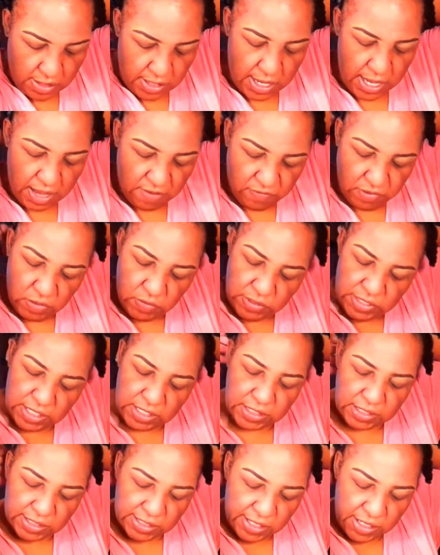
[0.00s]
I have low
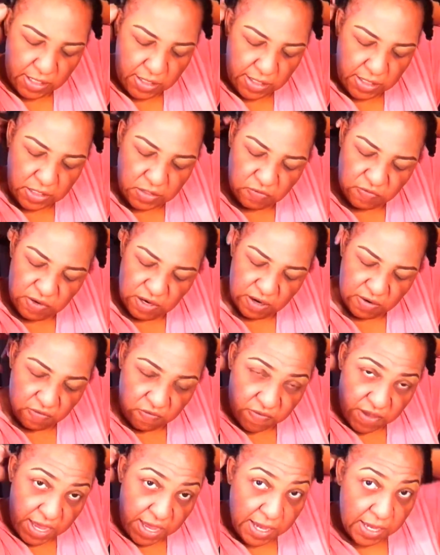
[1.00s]
density. It's very
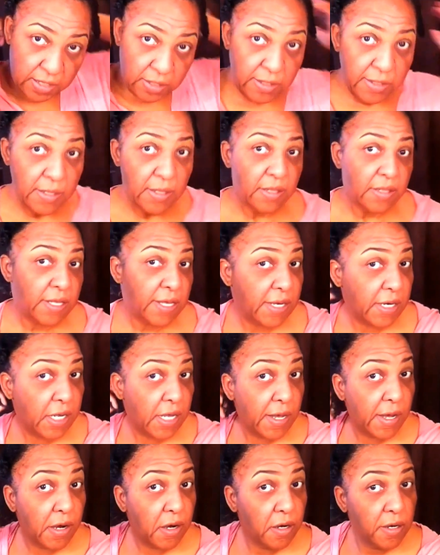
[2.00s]
fine, thin
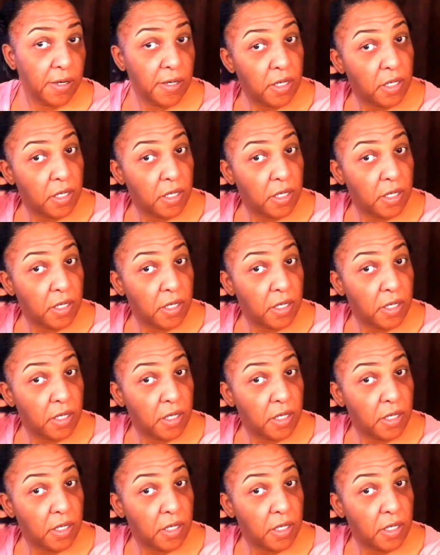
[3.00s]
hair.